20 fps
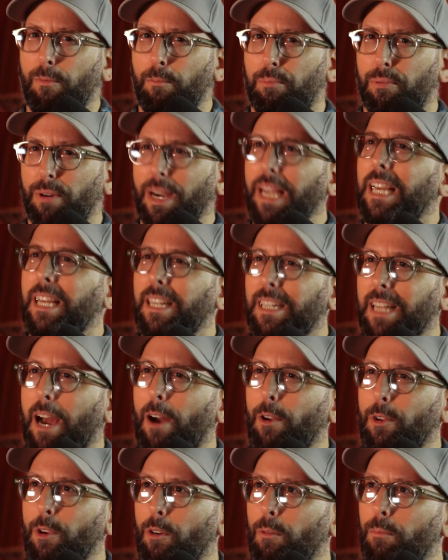breaking
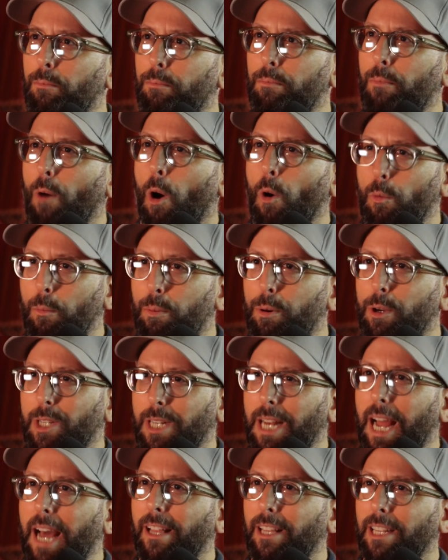down your own
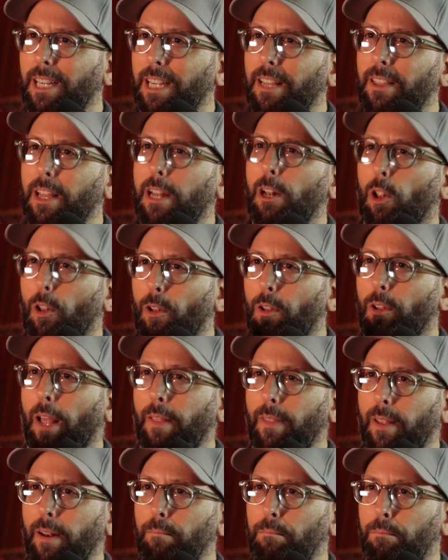personality and
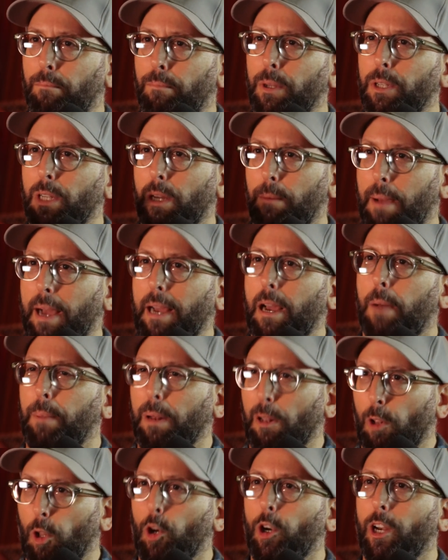then building it back up
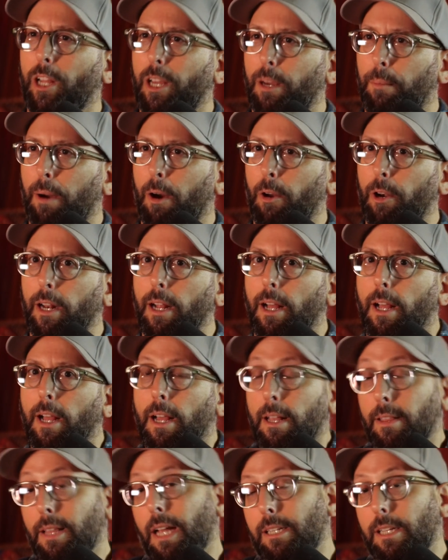and learning about it.
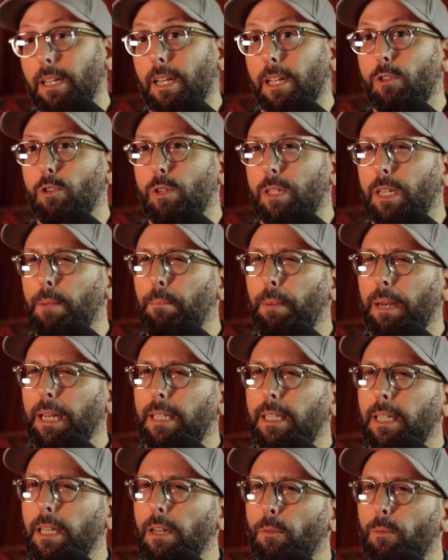That's interesting, but
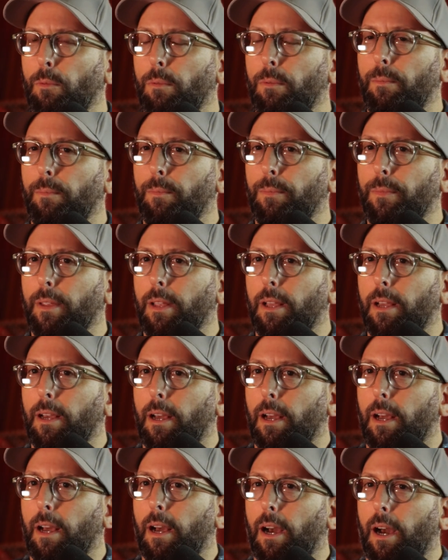it didn't.
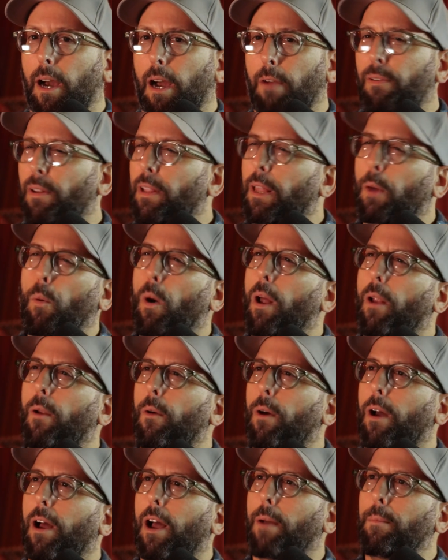I felt like
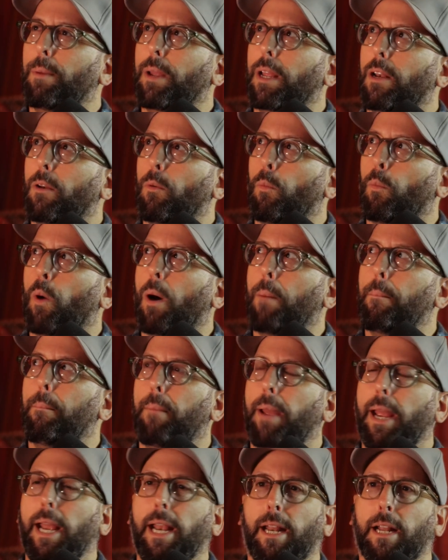what
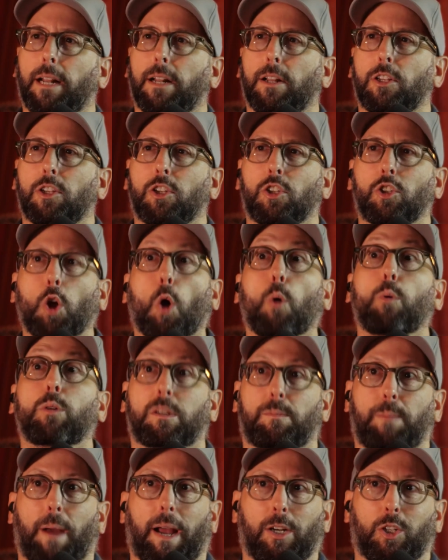made it so
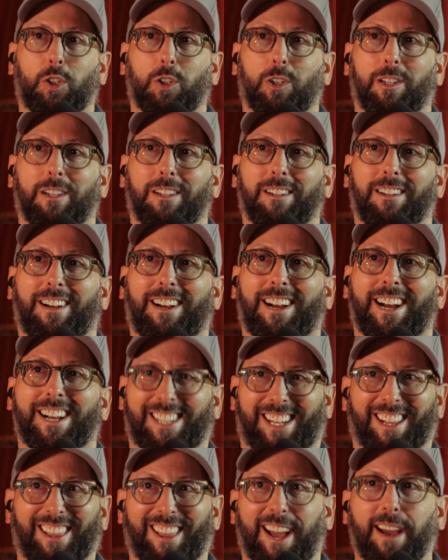special
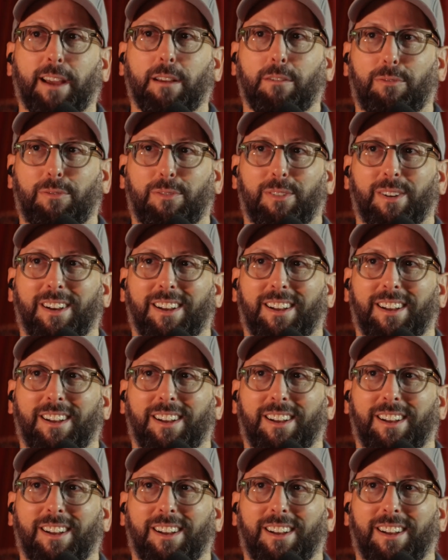as a life,